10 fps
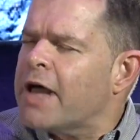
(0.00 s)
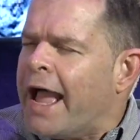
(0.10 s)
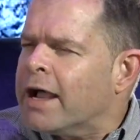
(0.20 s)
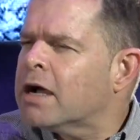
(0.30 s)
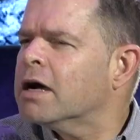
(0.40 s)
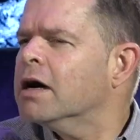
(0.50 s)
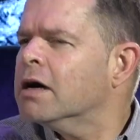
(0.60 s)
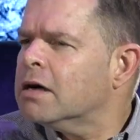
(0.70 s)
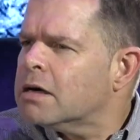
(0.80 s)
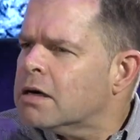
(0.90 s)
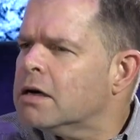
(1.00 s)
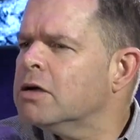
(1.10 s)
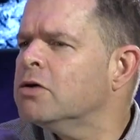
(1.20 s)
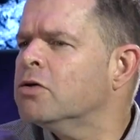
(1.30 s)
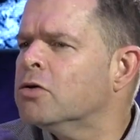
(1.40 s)
anchor,
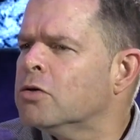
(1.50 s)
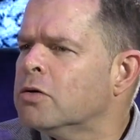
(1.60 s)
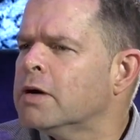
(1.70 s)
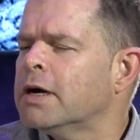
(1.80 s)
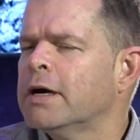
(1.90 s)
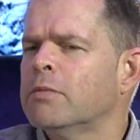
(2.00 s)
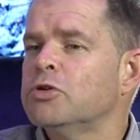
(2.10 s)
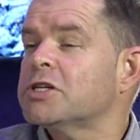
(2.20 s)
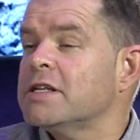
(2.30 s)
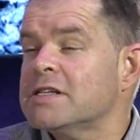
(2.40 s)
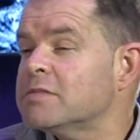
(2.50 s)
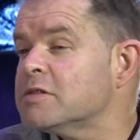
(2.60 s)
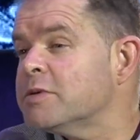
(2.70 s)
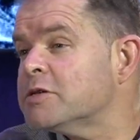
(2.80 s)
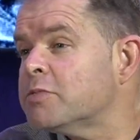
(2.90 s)
you know, which can
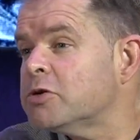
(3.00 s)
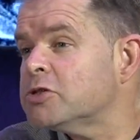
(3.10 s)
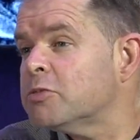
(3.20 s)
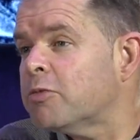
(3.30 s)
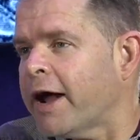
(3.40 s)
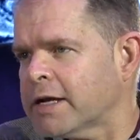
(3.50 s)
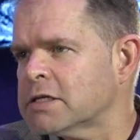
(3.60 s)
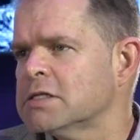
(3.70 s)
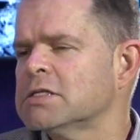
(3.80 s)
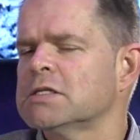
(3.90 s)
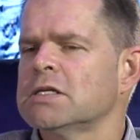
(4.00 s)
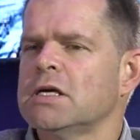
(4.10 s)
sometimes be a spiritual practice,